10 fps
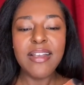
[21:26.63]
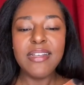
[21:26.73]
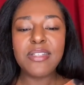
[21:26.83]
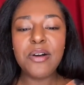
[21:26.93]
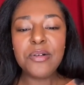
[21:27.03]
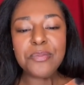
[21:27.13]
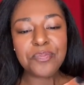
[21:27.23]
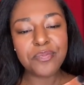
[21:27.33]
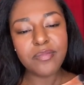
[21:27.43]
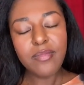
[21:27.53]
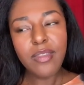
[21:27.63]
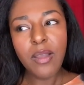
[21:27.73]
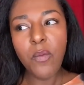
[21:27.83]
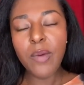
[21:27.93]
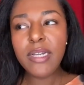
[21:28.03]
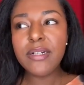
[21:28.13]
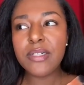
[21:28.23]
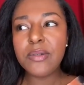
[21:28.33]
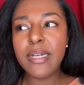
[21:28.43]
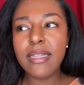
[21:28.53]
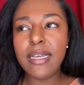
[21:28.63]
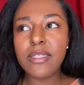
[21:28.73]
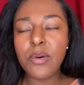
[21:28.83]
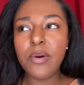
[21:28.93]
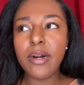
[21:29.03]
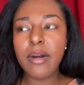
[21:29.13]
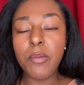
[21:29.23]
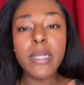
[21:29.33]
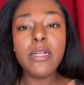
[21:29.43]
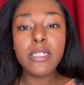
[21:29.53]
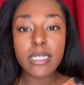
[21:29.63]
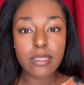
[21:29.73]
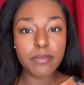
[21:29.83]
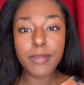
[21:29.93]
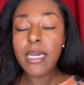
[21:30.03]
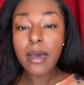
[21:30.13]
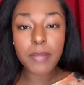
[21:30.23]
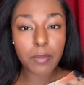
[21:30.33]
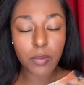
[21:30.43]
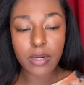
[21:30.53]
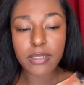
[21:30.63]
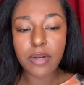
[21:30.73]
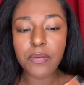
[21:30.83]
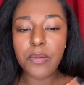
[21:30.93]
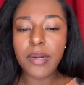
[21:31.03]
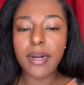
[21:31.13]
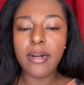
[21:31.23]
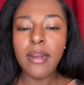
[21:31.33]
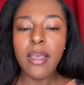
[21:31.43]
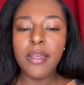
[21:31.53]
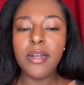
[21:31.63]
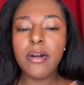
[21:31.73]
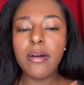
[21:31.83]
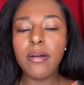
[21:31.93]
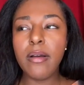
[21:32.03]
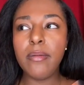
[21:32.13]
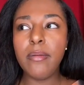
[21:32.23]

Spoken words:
So when you're doing this, or when you're just becoming more self-aware, you're